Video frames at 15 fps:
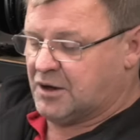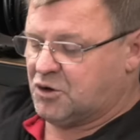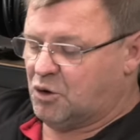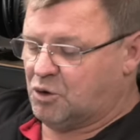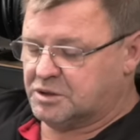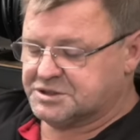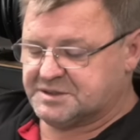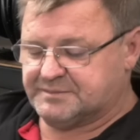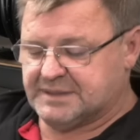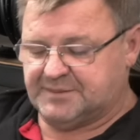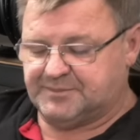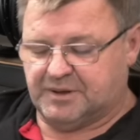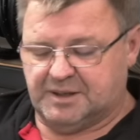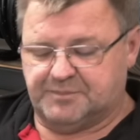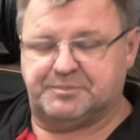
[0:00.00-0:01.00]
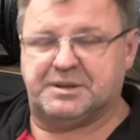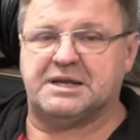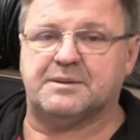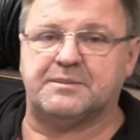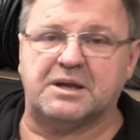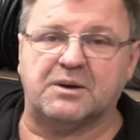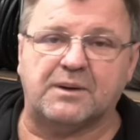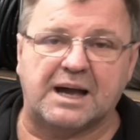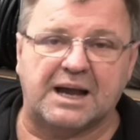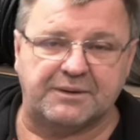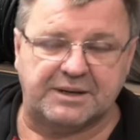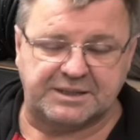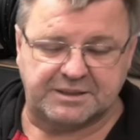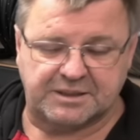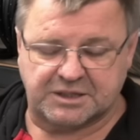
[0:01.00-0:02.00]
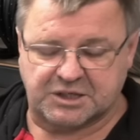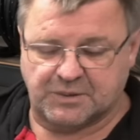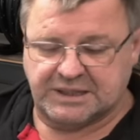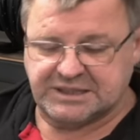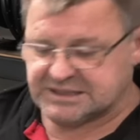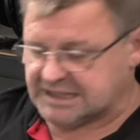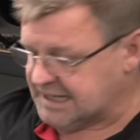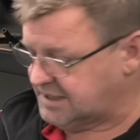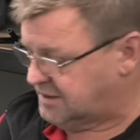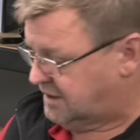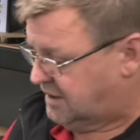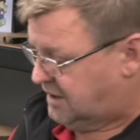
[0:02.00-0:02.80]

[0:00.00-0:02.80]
cores are made by PWR in Queensland.